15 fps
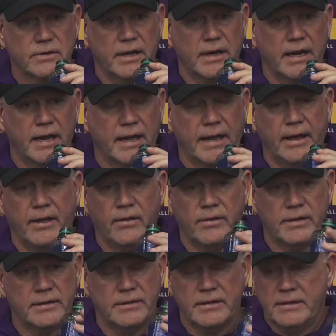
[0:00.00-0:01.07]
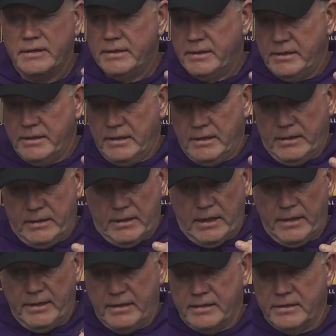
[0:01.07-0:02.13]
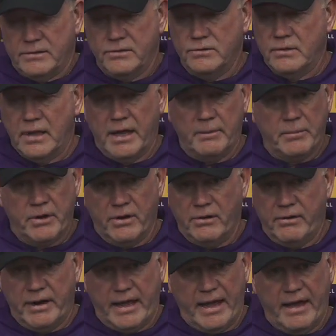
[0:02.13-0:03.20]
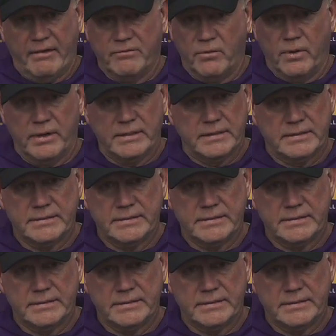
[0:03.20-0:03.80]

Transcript: NIL, and I think the two linemen already have one.